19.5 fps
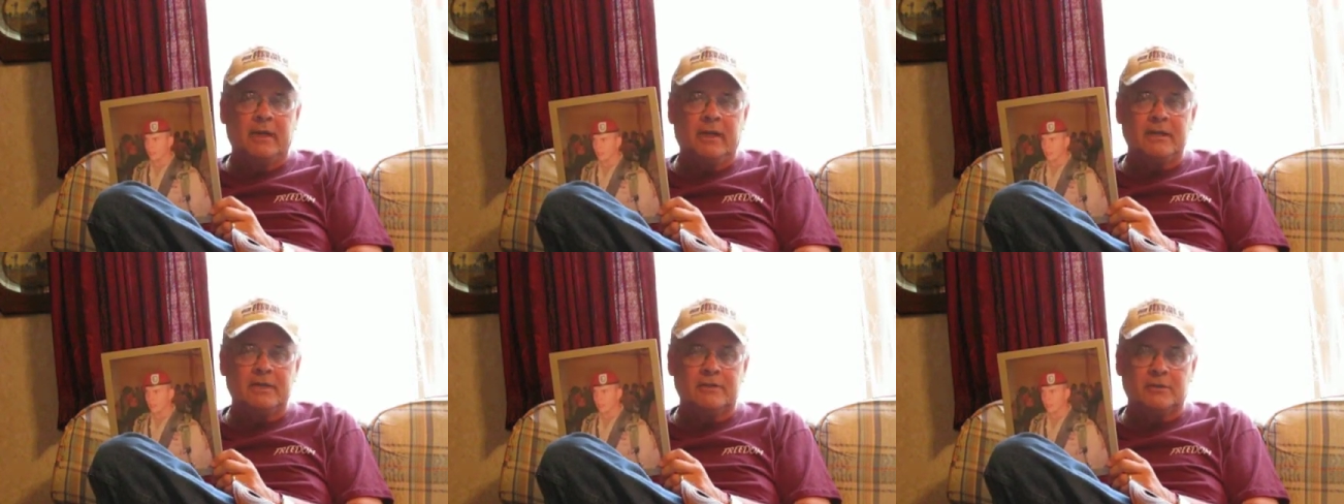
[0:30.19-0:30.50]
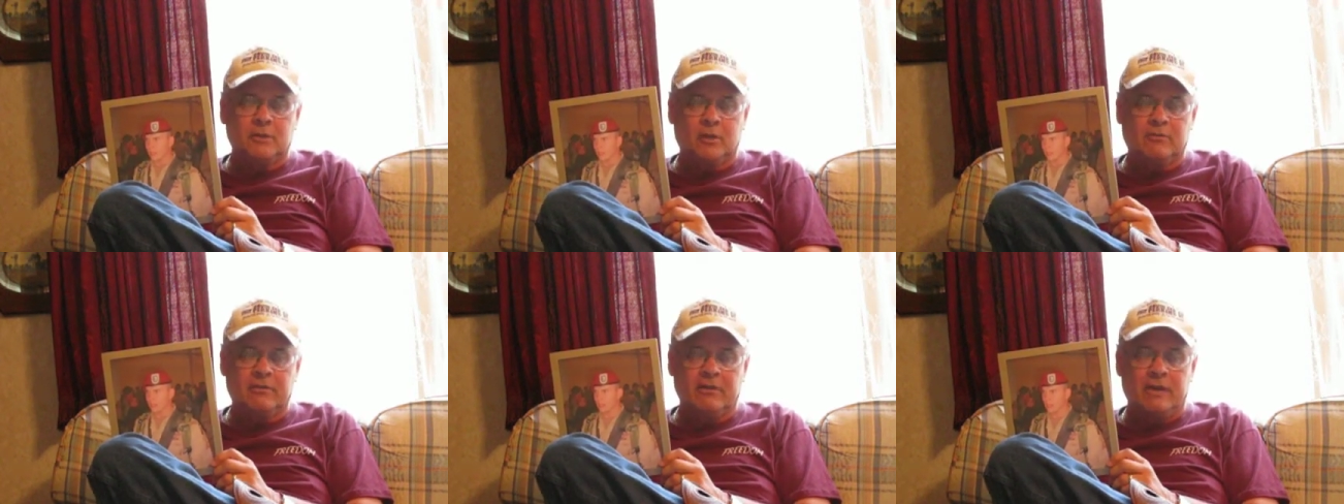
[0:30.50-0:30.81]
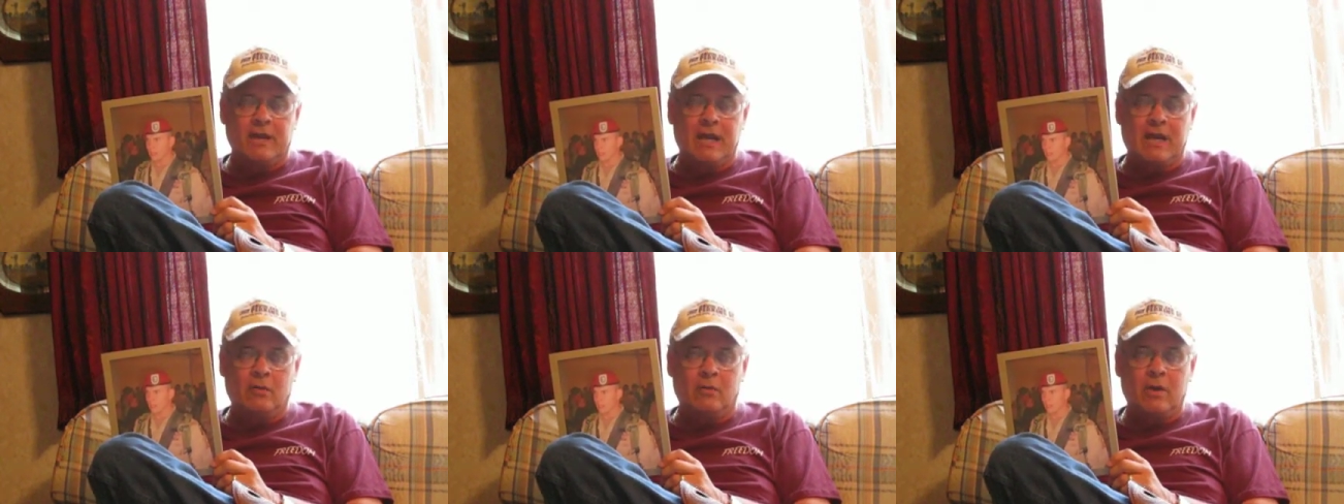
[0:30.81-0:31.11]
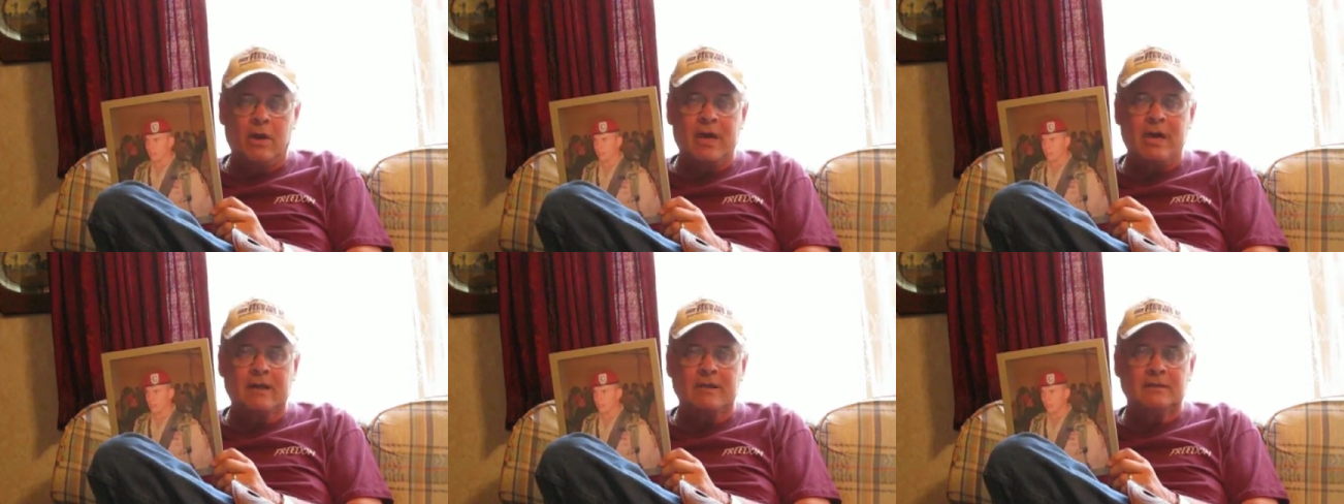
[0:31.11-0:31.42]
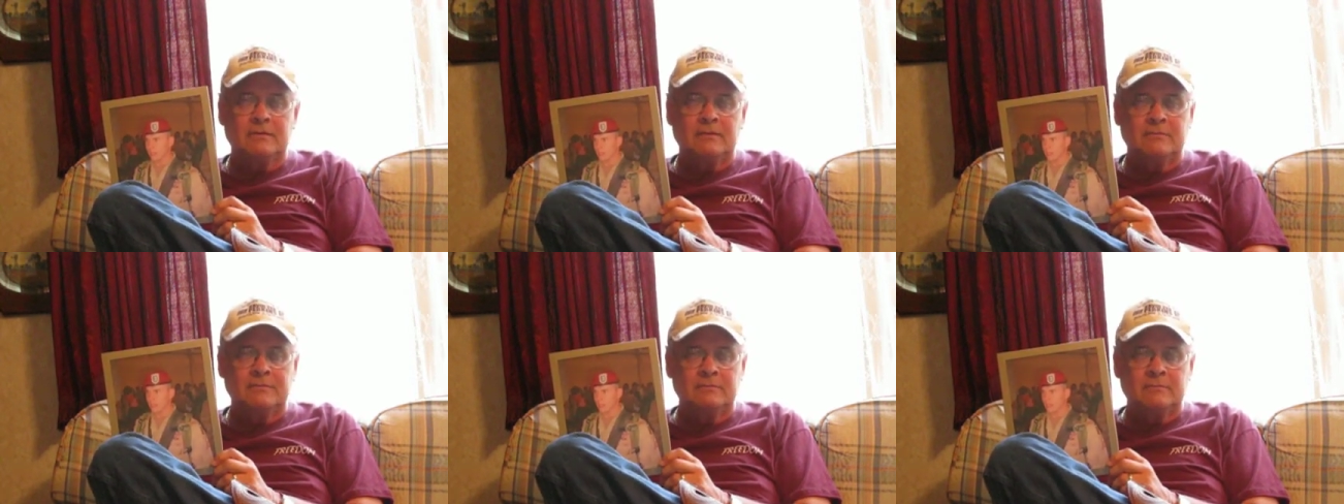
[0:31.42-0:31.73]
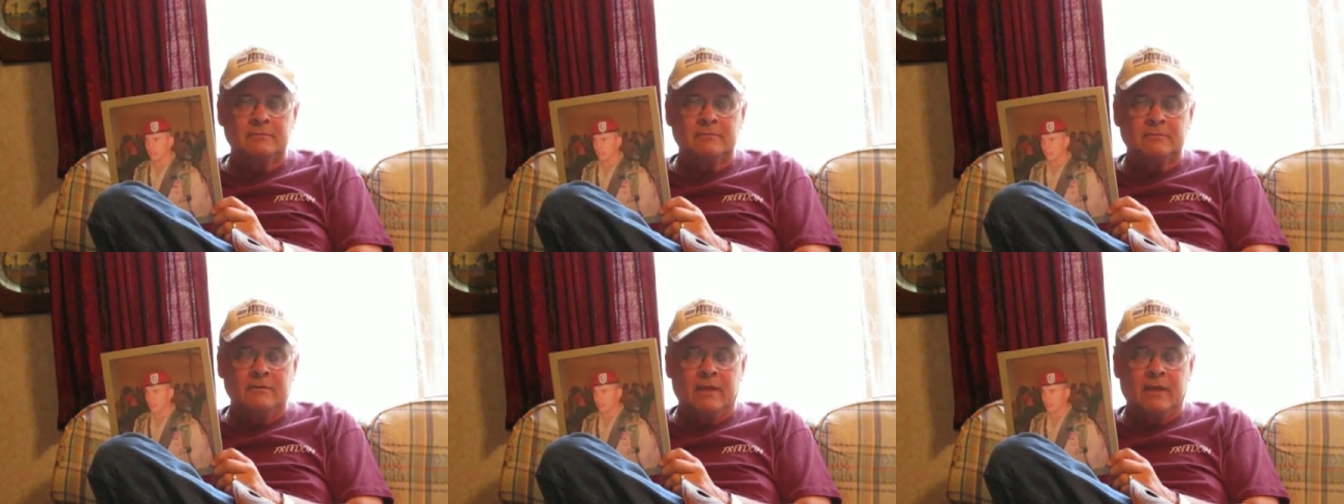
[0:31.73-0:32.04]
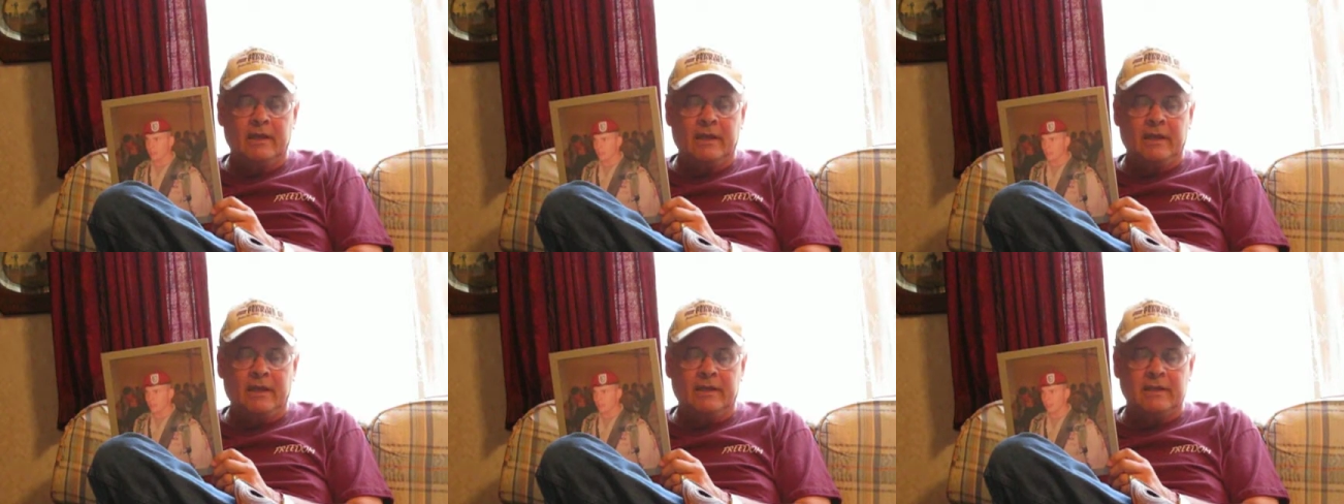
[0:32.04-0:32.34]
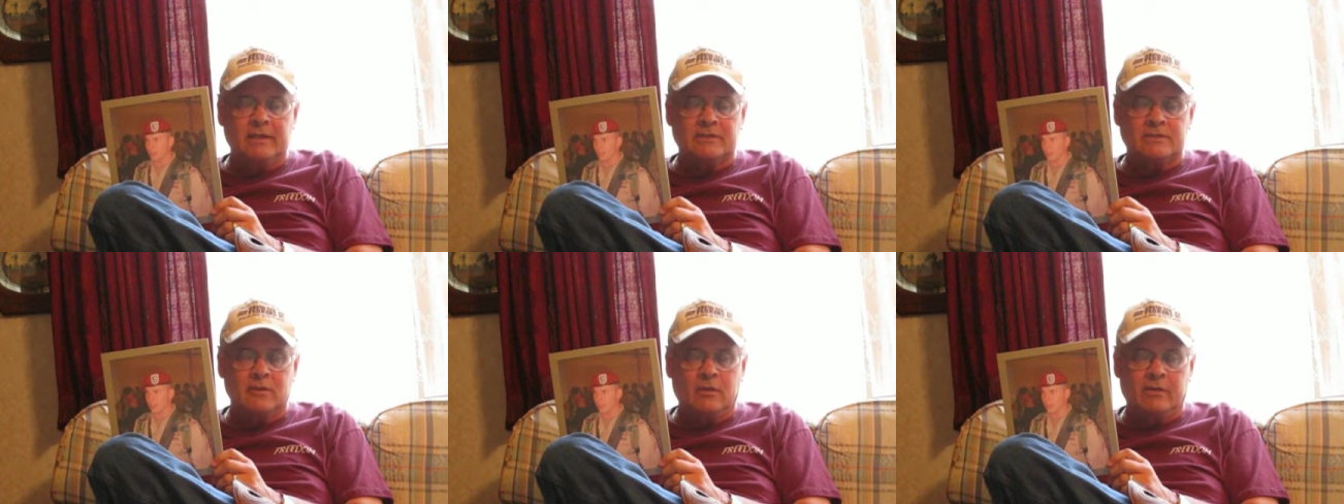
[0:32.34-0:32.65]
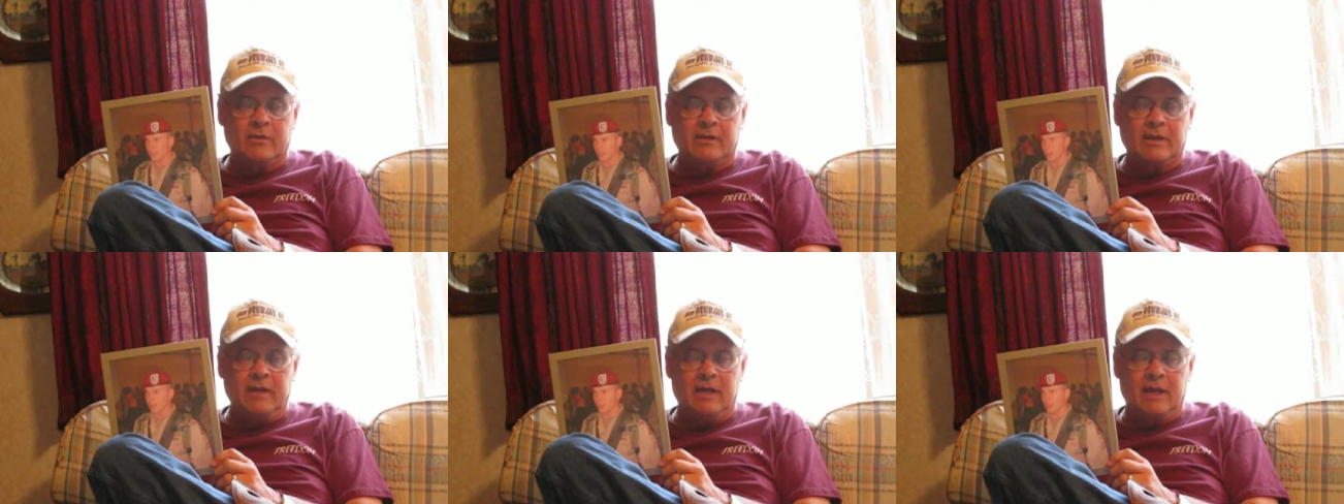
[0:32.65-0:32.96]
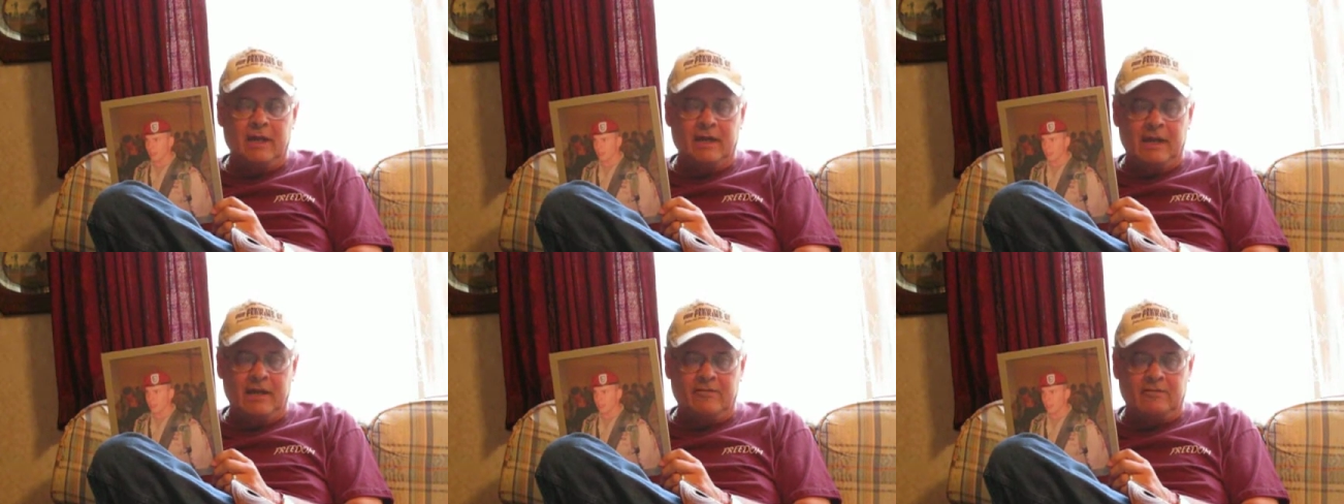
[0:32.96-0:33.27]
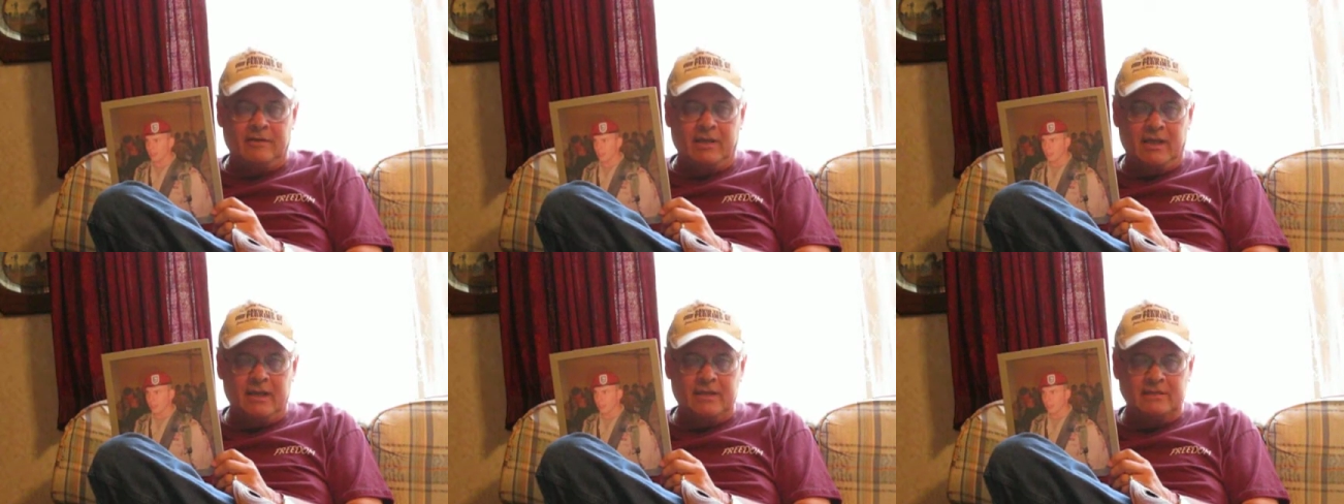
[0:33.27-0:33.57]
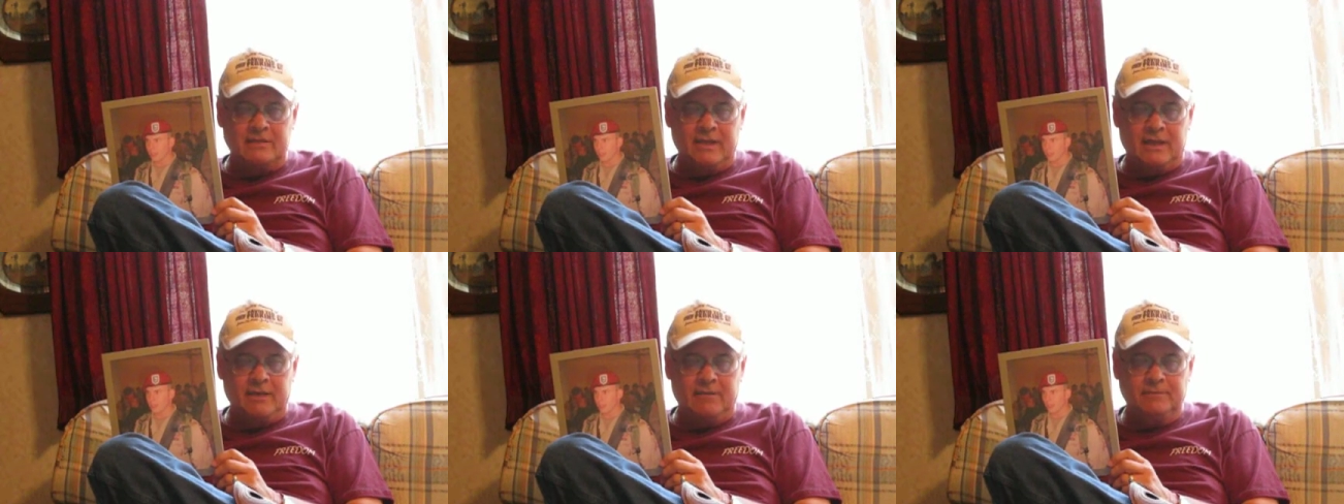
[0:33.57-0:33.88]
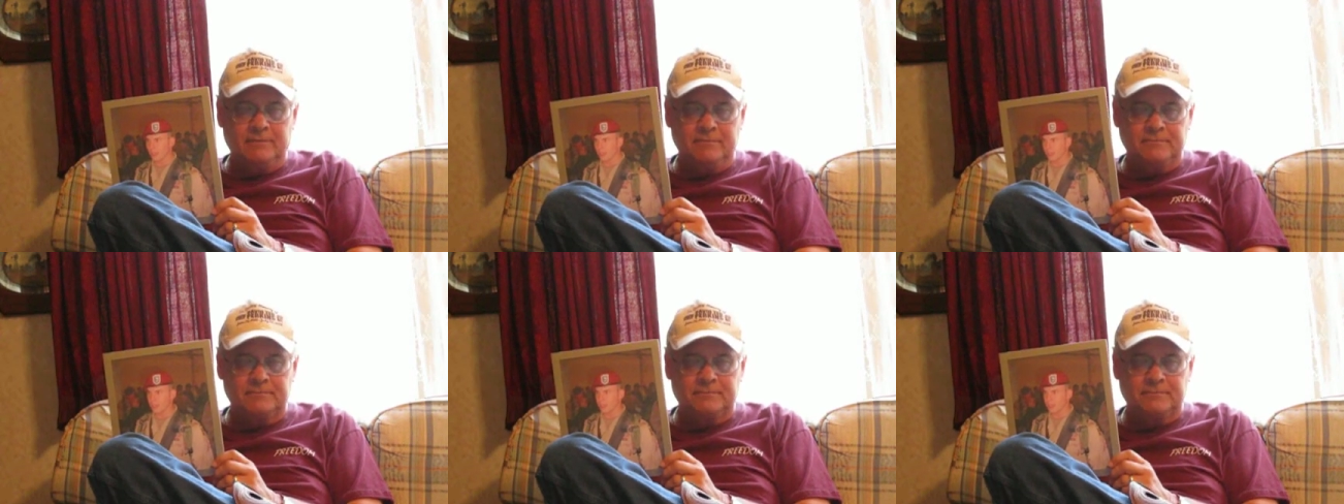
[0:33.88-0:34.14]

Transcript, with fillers: He served in Iraq and served in Afghanistan.